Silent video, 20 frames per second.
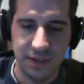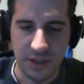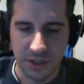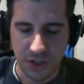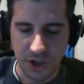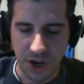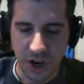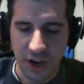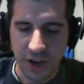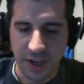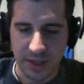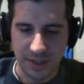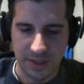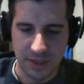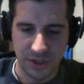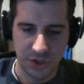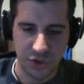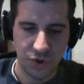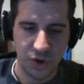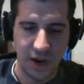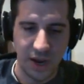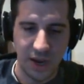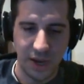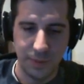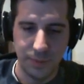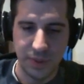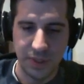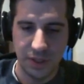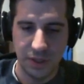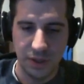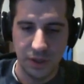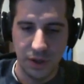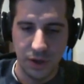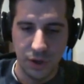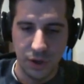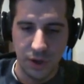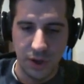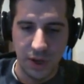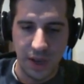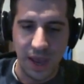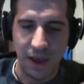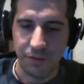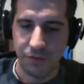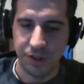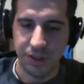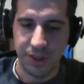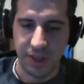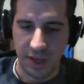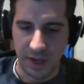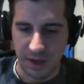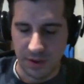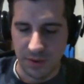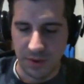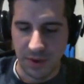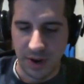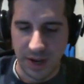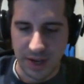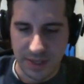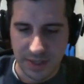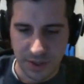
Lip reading: The target describes everything, right?